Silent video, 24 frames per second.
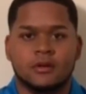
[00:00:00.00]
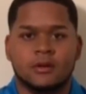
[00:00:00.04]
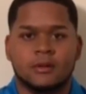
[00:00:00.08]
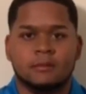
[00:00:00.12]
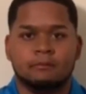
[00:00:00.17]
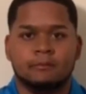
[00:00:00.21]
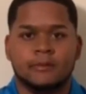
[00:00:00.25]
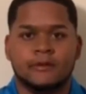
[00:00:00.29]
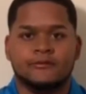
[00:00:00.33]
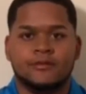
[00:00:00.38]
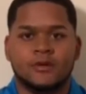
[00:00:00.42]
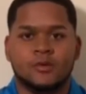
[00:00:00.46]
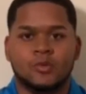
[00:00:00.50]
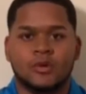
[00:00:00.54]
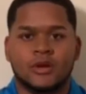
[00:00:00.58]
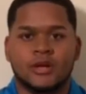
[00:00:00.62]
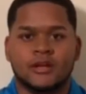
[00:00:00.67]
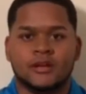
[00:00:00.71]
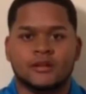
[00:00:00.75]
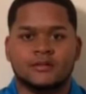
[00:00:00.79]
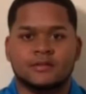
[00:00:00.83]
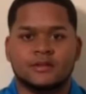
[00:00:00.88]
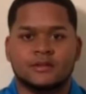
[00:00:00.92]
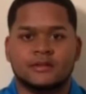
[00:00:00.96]
Before we get
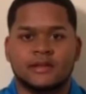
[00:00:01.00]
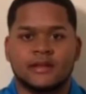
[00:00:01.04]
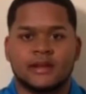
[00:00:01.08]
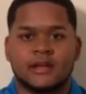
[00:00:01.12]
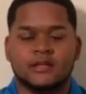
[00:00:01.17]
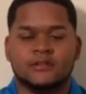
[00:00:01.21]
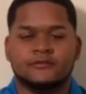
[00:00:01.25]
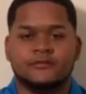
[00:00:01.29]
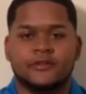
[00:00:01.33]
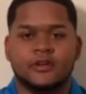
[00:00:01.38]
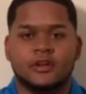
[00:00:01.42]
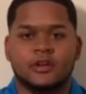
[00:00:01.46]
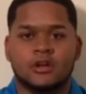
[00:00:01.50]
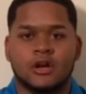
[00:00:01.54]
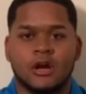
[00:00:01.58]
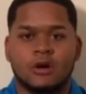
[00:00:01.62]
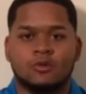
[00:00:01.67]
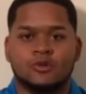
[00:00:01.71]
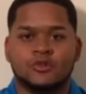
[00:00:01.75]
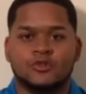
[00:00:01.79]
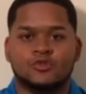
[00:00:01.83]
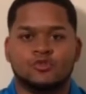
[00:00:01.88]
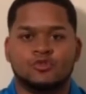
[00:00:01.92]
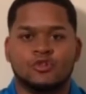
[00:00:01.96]
into today's video, I
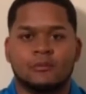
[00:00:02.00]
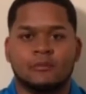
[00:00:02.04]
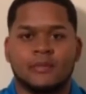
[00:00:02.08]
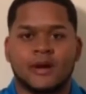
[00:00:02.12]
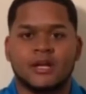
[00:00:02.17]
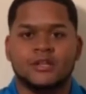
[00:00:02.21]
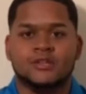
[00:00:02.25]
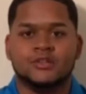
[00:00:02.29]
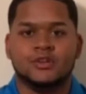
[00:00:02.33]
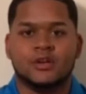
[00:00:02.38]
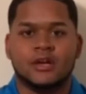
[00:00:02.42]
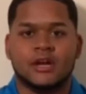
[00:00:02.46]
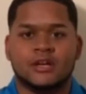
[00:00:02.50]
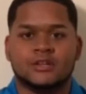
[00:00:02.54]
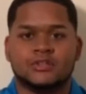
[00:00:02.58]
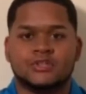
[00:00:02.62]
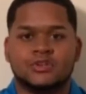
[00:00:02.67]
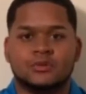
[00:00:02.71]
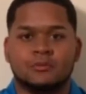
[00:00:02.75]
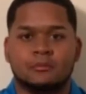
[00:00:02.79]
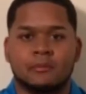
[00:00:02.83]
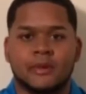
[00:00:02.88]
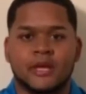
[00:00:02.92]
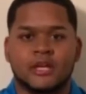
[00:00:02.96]
want to remind you guys to
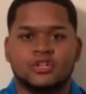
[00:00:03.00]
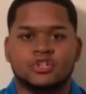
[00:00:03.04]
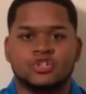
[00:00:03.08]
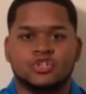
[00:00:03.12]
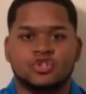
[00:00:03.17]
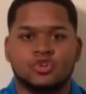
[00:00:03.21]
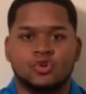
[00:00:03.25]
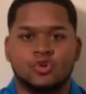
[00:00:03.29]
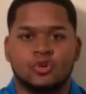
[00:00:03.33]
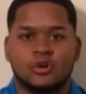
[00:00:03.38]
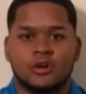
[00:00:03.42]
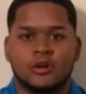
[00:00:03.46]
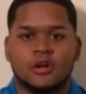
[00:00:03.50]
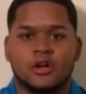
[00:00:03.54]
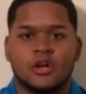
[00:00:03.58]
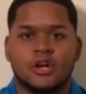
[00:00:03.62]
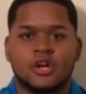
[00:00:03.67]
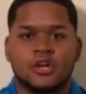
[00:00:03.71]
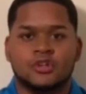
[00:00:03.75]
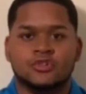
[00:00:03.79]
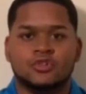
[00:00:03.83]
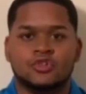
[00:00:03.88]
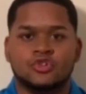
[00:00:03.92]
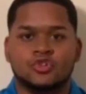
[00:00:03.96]
make sure
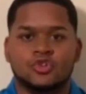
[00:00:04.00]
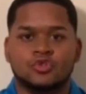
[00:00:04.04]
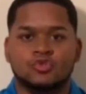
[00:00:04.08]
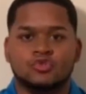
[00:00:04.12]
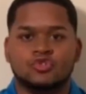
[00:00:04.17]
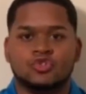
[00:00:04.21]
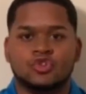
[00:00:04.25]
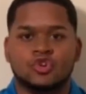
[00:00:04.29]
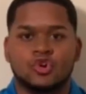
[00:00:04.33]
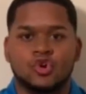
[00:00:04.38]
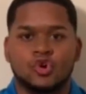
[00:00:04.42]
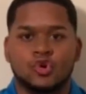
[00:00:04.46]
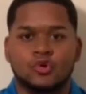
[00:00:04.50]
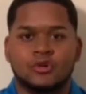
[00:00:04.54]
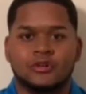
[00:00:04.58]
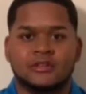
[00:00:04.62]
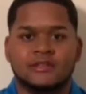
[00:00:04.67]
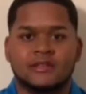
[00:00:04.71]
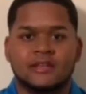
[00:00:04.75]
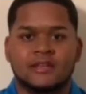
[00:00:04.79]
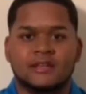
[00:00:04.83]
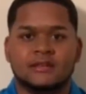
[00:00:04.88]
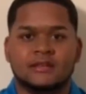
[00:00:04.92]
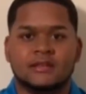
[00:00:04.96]
to use code
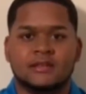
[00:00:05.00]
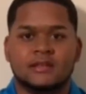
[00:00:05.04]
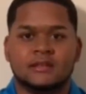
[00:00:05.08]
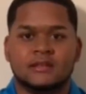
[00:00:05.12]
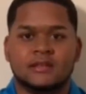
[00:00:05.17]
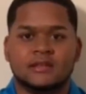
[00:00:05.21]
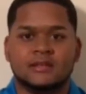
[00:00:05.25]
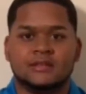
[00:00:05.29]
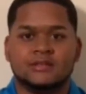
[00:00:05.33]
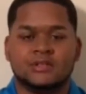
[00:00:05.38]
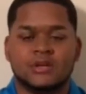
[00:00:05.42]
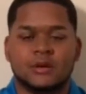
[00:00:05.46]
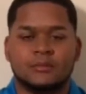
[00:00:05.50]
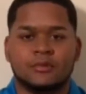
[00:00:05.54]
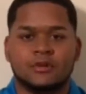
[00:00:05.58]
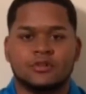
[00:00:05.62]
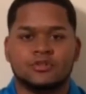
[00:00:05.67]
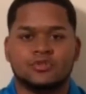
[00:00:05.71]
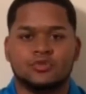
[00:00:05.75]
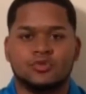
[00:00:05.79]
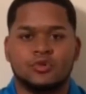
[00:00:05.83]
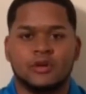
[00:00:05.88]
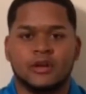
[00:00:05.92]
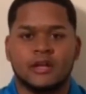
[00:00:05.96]

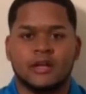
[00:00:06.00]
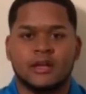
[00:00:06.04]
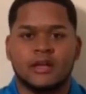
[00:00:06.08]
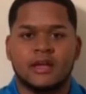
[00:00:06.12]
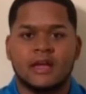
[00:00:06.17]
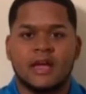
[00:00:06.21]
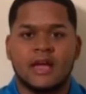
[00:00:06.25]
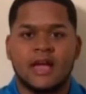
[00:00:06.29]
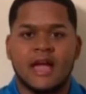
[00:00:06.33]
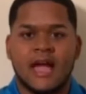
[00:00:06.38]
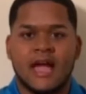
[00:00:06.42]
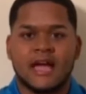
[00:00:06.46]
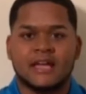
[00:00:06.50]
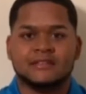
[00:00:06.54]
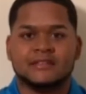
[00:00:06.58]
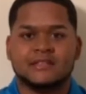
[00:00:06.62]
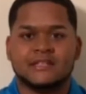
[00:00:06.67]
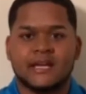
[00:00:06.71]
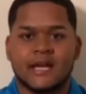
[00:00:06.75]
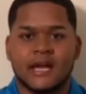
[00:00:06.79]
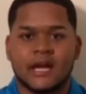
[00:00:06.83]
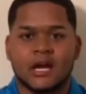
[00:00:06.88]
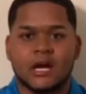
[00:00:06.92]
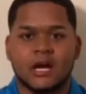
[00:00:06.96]
DTDSummer20 at
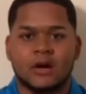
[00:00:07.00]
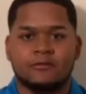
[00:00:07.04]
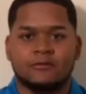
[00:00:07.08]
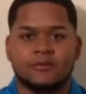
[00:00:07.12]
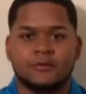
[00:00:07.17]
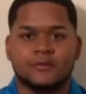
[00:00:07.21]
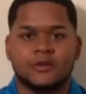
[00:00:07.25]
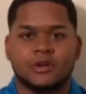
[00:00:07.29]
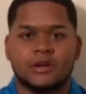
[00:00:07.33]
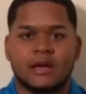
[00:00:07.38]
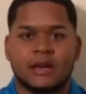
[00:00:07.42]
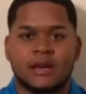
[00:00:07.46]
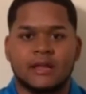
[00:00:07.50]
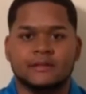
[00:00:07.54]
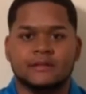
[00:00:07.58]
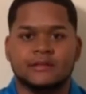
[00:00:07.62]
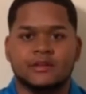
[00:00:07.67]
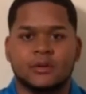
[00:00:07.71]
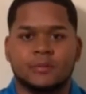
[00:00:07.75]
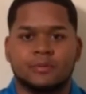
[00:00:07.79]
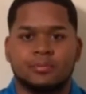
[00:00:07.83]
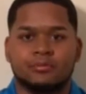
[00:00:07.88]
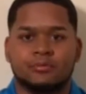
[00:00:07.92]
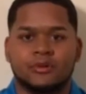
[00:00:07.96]
checkout from the Glendale
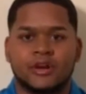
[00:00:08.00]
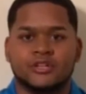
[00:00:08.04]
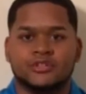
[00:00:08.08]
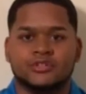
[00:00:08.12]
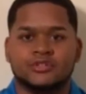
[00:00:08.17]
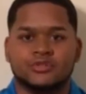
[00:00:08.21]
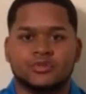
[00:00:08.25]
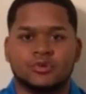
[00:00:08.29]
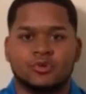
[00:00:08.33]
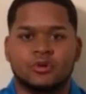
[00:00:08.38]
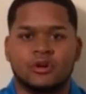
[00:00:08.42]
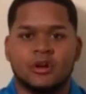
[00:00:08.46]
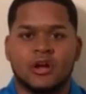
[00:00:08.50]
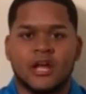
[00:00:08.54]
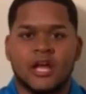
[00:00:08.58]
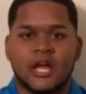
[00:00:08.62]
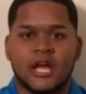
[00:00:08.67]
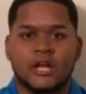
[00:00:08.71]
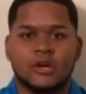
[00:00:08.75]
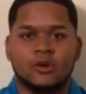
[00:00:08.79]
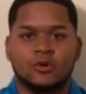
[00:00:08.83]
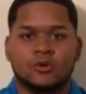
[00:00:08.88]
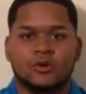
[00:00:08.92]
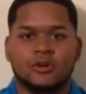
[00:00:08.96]
Parade store in
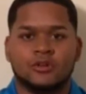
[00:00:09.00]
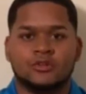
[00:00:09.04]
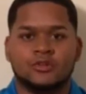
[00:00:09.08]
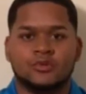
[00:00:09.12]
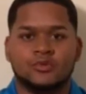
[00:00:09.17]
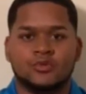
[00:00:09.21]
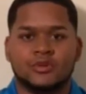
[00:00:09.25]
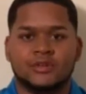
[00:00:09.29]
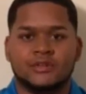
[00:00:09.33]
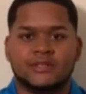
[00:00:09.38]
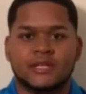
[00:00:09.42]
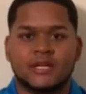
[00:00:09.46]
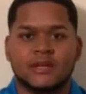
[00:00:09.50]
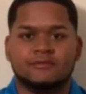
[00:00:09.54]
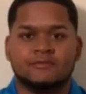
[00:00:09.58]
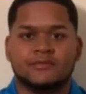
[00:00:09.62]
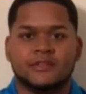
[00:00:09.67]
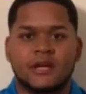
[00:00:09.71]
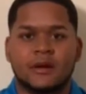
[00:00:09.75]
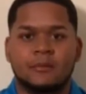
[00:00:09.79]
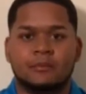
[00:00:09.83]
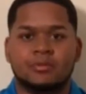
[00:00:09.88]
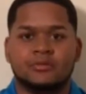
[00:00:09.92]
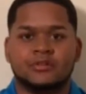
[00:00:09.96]
order to receive
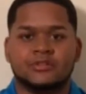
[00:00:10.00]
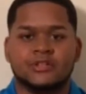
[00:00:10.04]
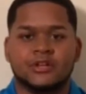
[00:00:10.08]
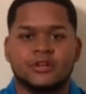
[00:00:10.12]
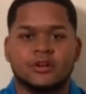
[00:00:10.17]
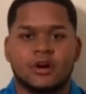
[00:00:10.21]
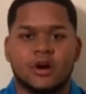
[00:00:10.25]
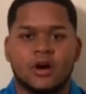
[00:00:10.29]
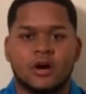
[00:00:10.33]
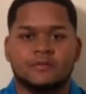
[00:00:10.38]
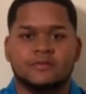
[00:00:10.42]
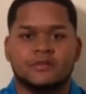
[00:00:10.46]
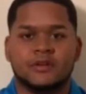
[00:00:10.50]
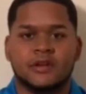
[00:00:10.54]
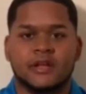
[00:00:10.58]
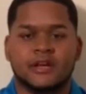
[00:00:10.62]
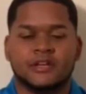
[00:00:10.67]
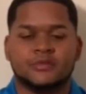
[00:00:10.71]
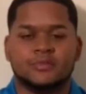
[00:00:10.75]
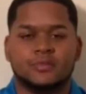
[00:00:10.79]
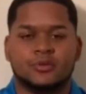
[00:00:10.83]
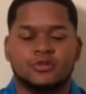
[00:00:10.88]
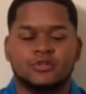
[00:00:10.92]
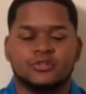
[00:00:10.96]
10% off your
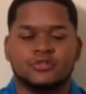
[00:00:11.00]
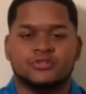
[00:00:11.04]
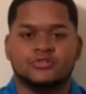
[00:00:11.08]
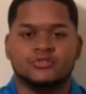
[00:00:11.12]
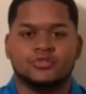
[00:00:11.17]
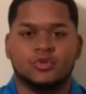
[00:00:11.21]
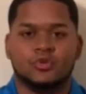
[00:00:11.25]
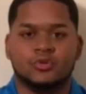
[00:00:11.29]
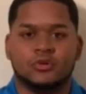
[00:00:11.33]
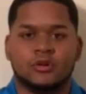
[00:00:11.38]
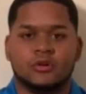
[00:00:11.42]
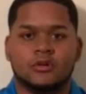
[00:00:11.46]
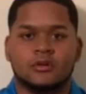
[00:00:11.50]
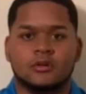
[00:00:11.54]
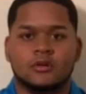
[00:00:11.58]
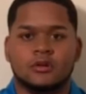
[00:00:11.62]
next purchase order.